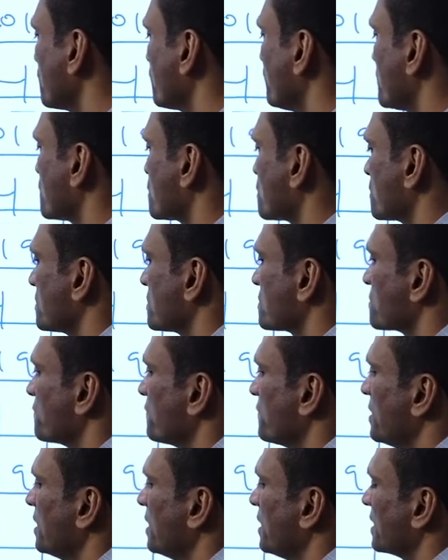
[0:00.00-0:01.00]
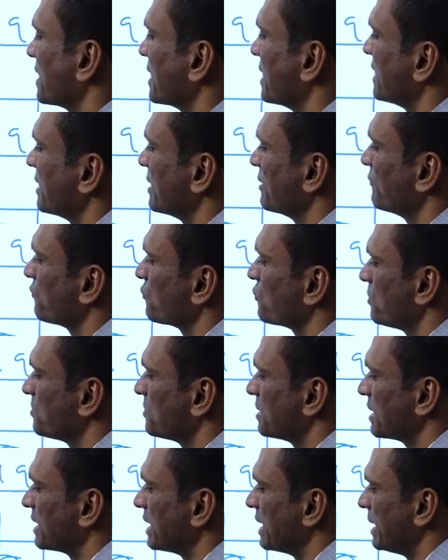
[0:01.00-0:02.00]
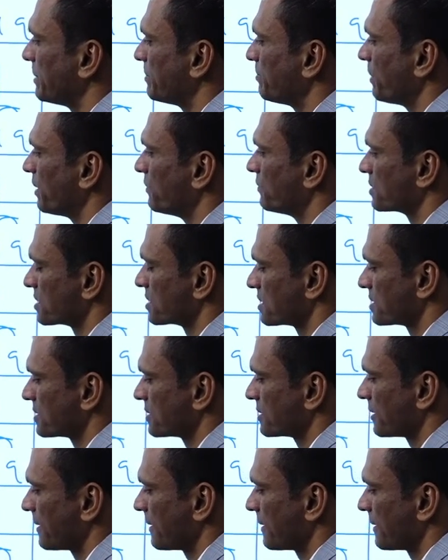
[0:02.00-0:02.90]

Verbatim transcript: questions we are getting from the great powers.